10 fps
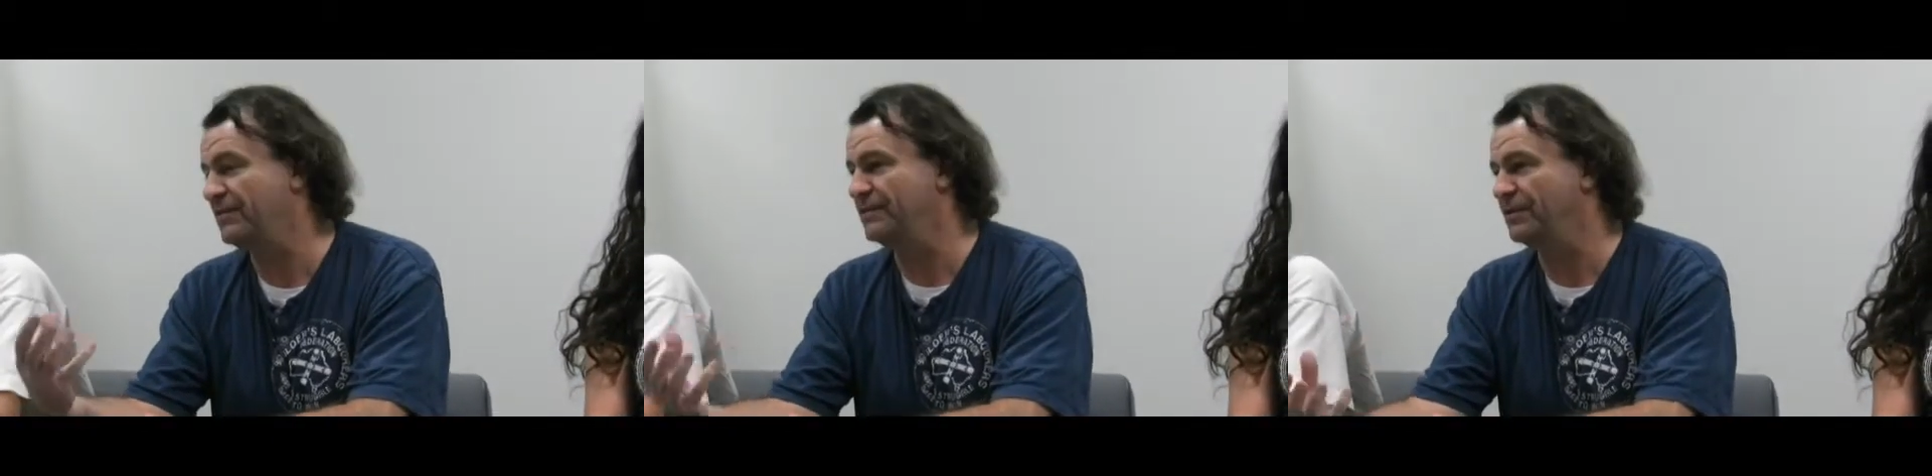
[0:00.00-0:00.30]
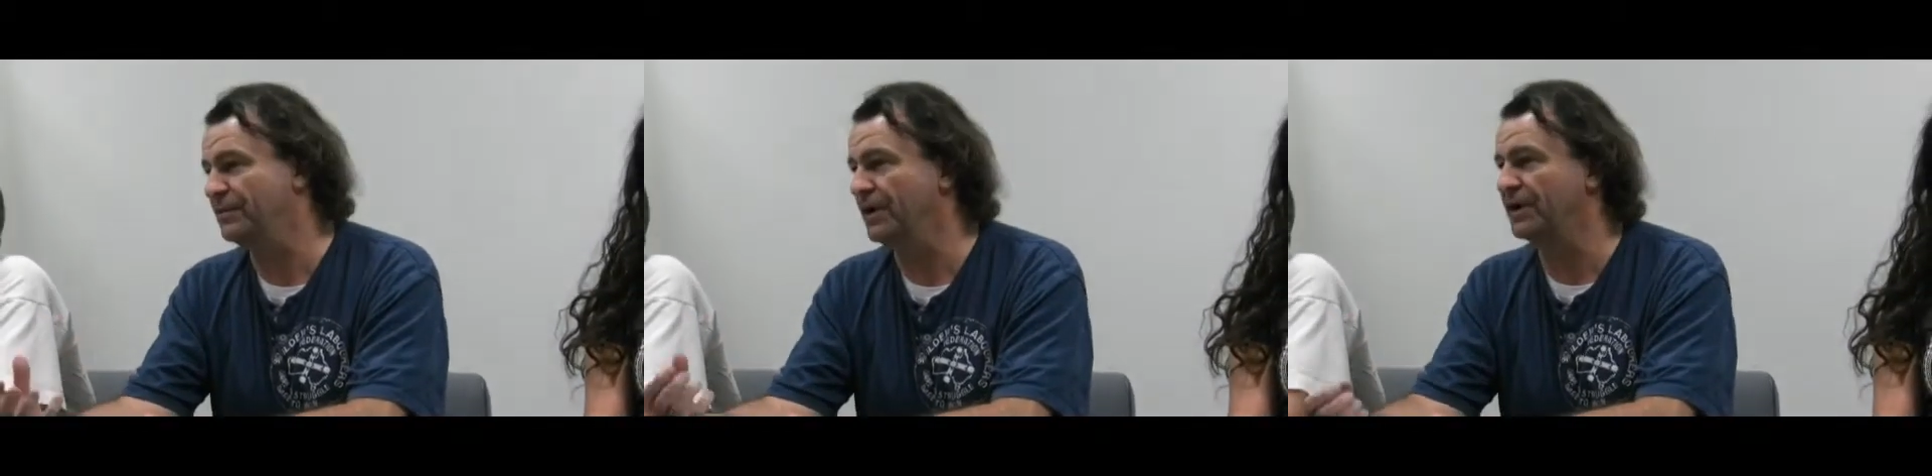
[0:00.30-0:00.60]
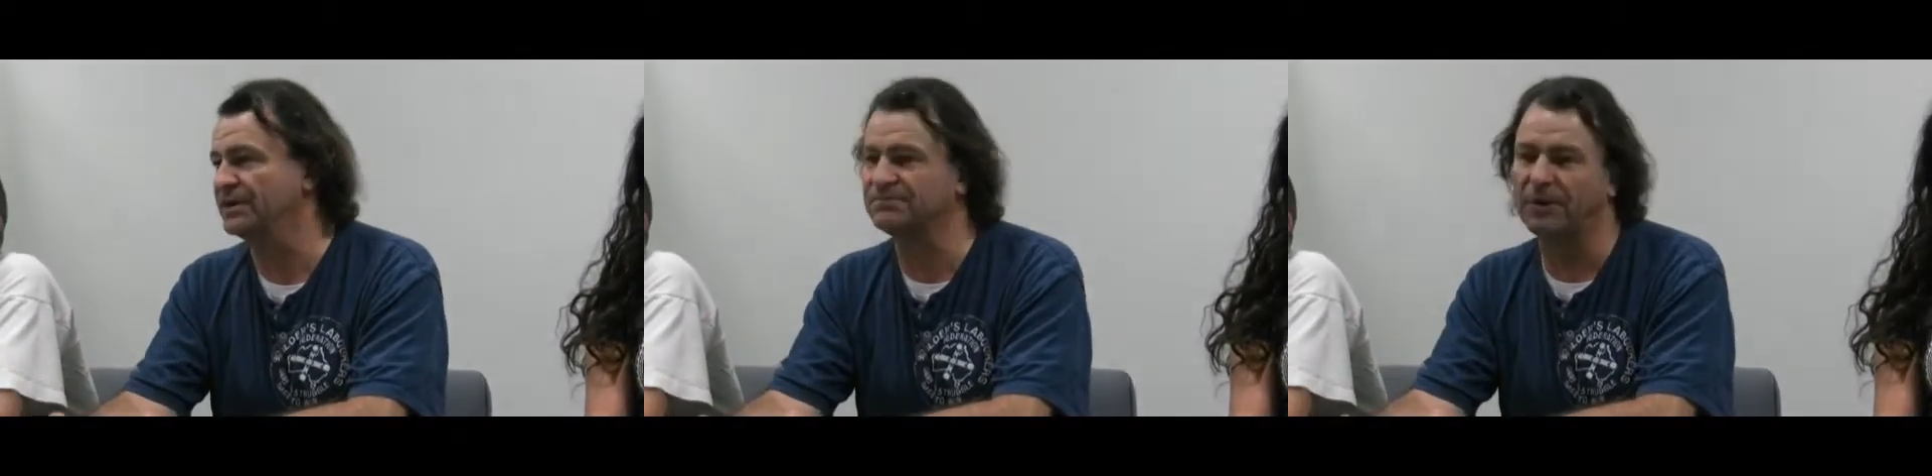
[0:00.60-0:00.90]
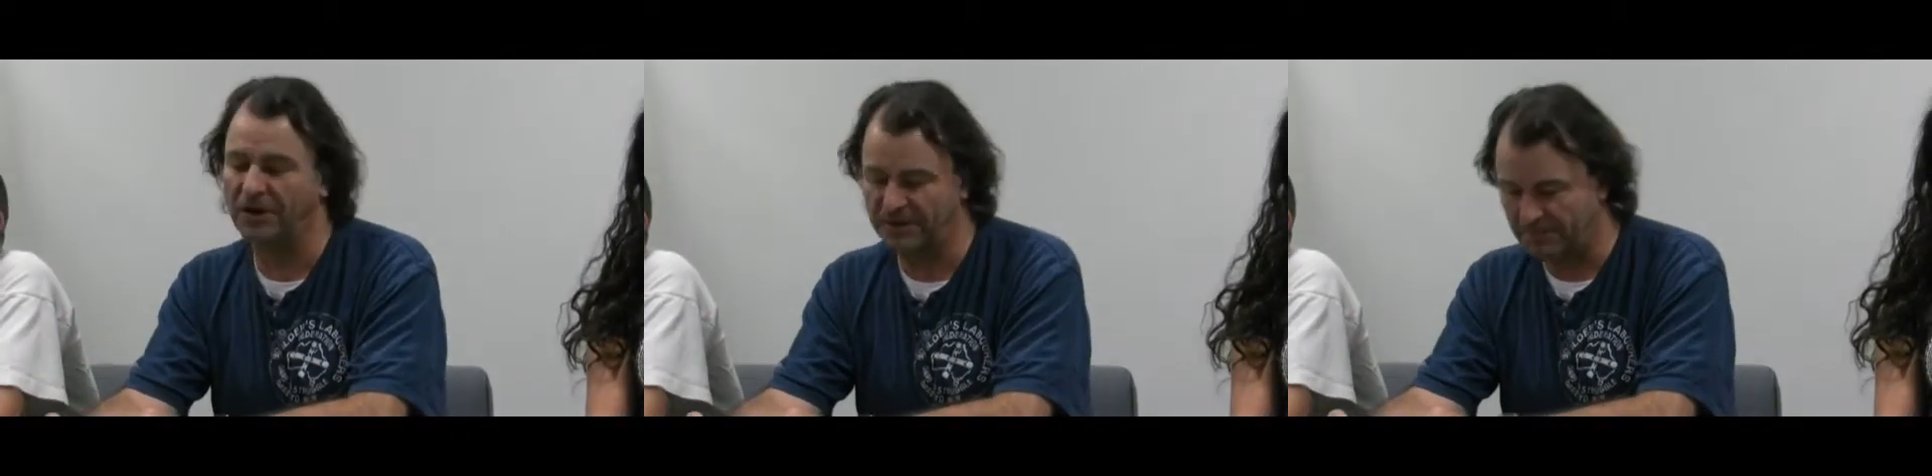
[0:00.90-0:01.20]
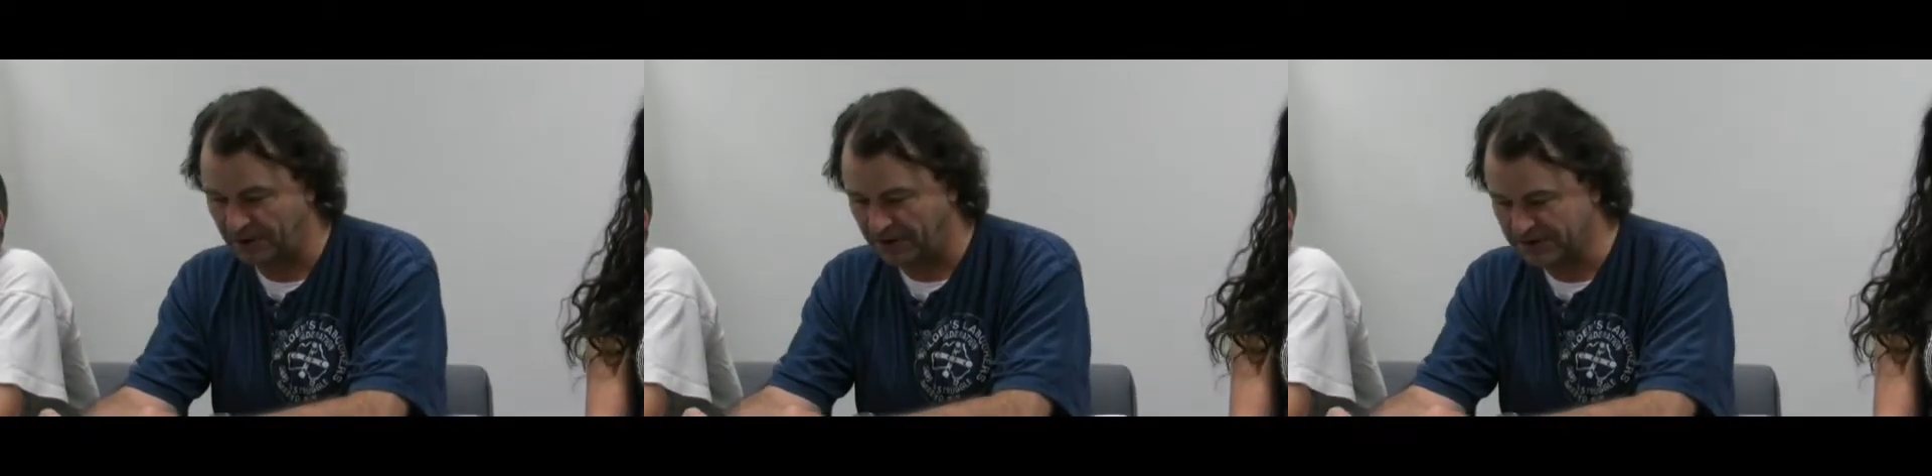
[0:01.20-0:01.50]
given to workers by the
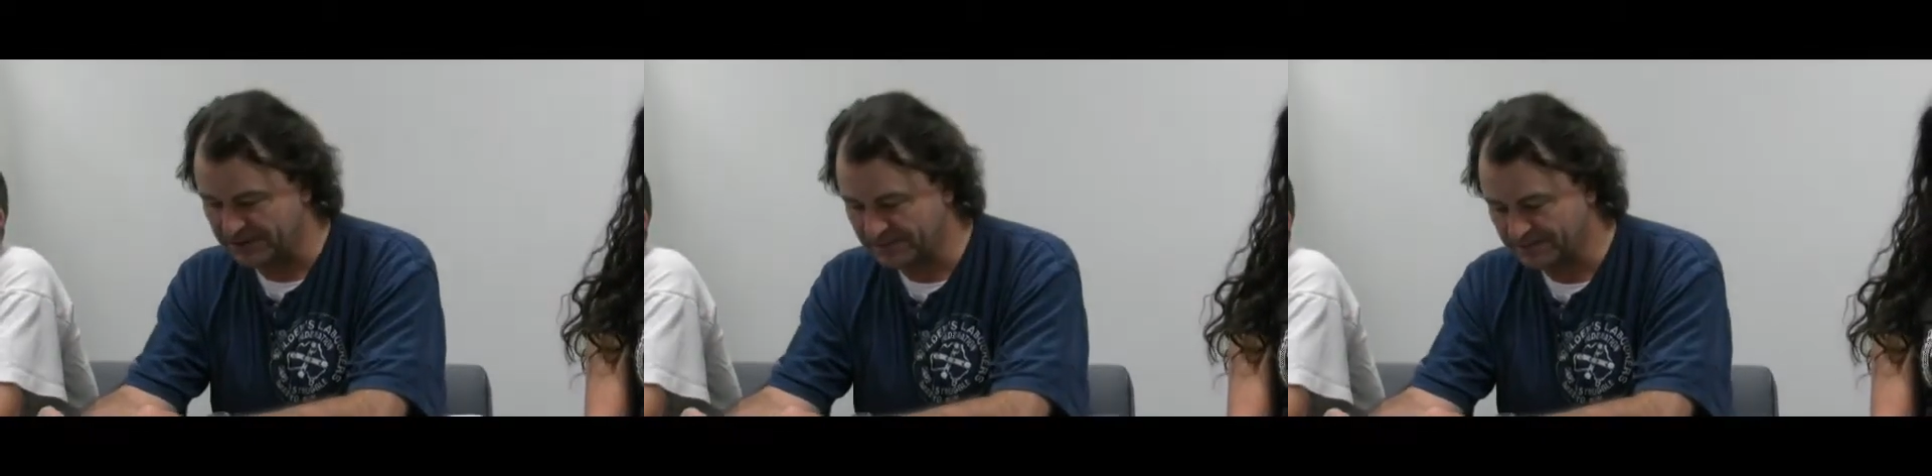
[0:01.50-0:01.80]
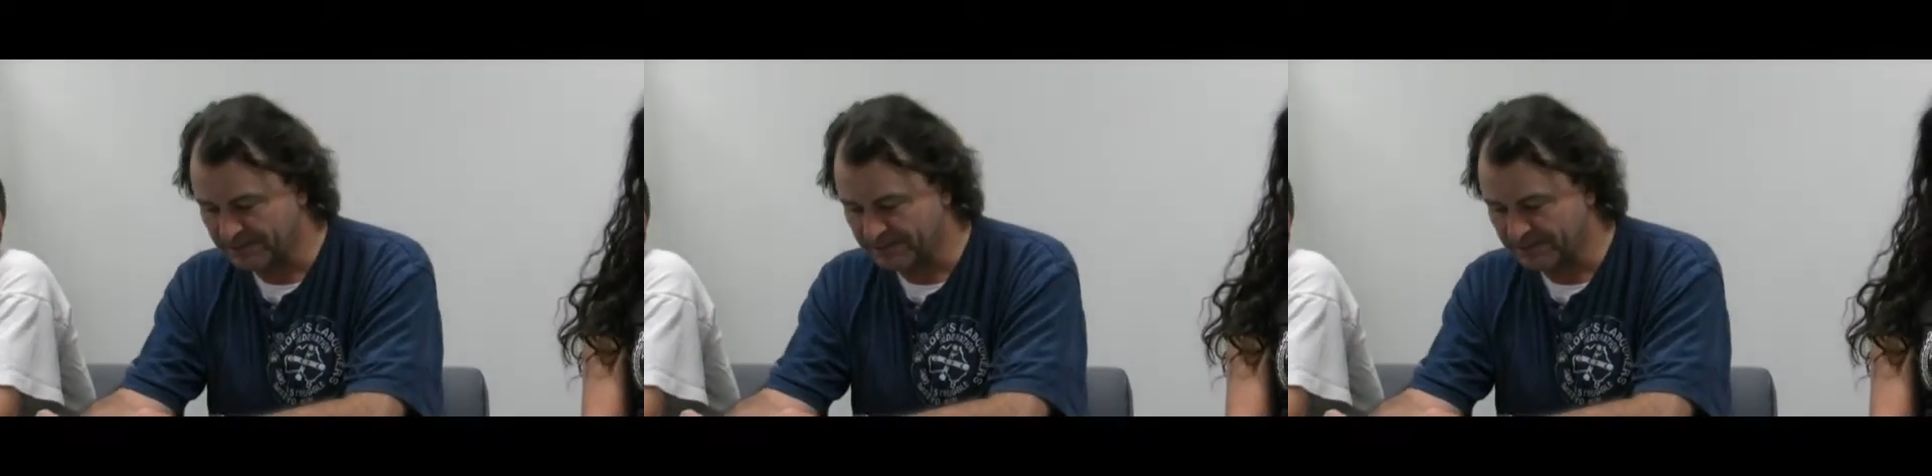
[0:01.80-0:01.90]
boss.